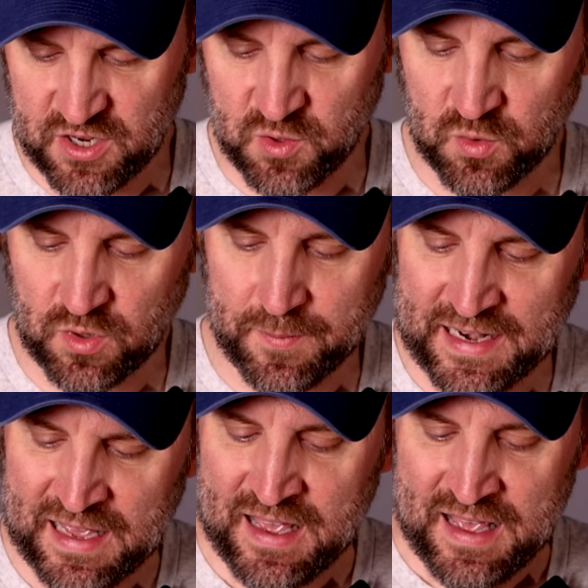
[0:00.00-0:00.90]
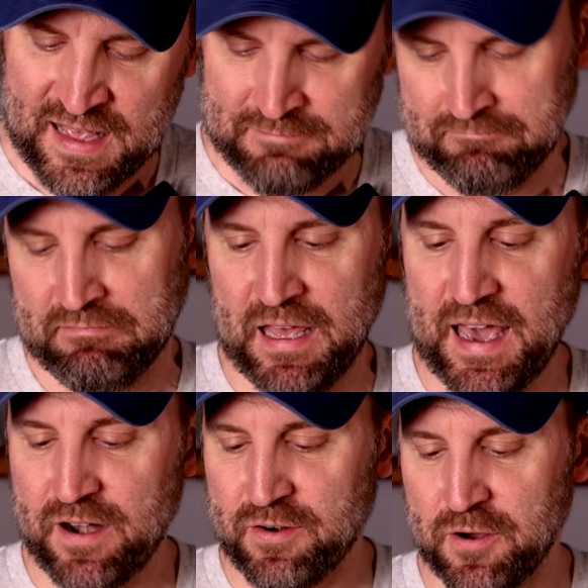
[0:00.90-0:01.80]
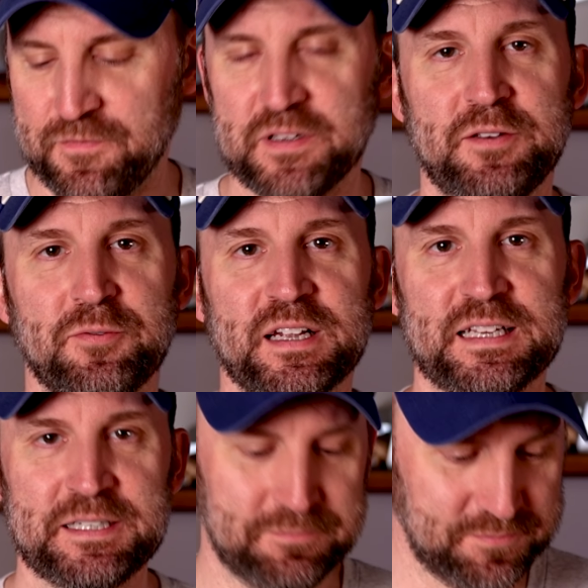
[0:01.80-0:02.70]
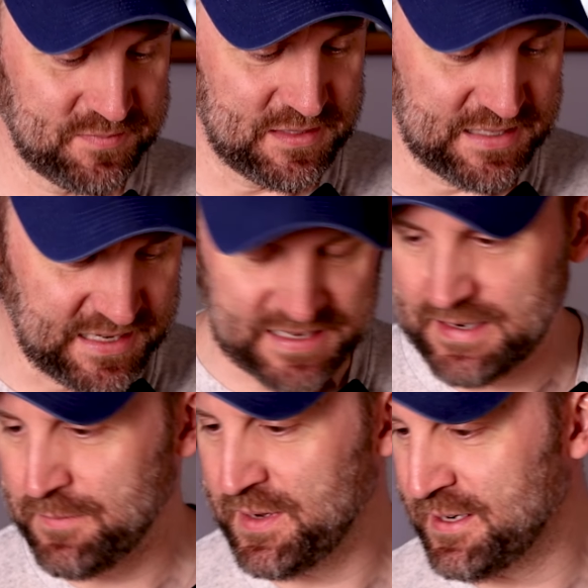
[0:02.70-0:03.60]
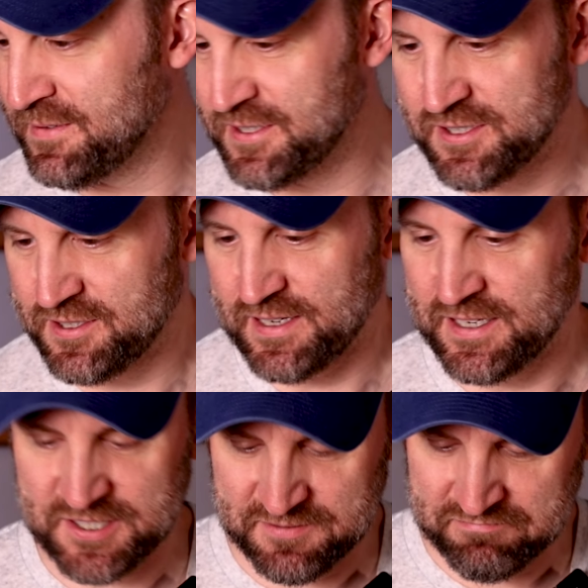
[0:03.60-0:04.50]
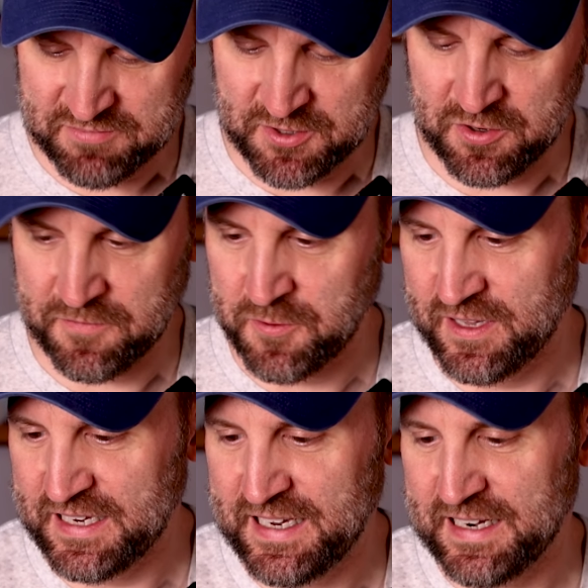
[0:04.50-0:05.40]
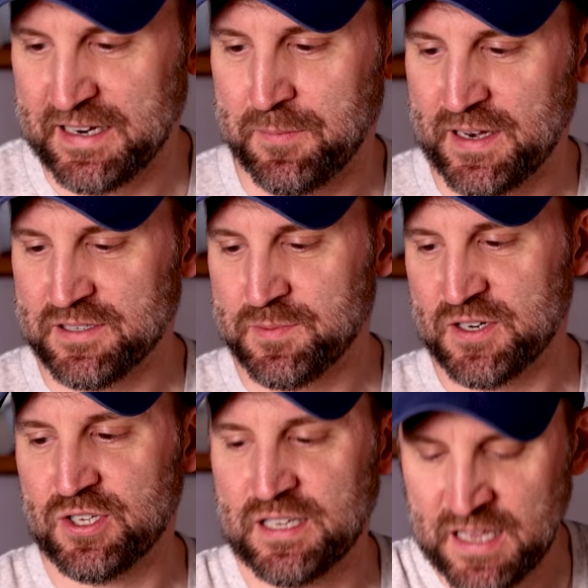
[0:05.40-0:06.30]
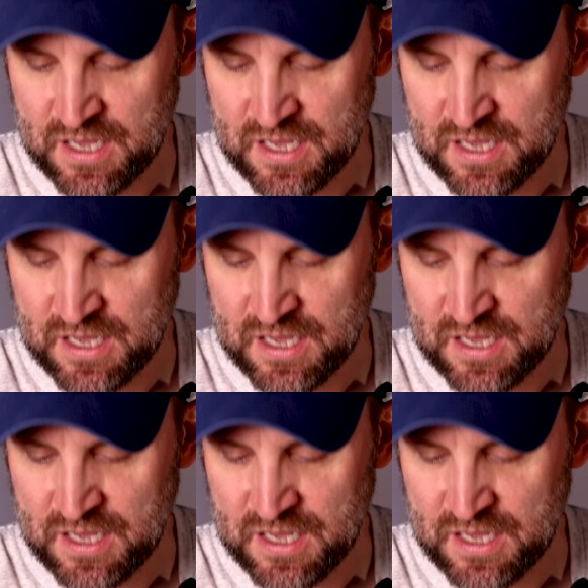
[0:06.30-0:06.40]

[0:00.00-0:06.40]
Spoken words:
cool. I mean, I don't know if you really need it. I mean, I just don't know if you really need it. I mean, especially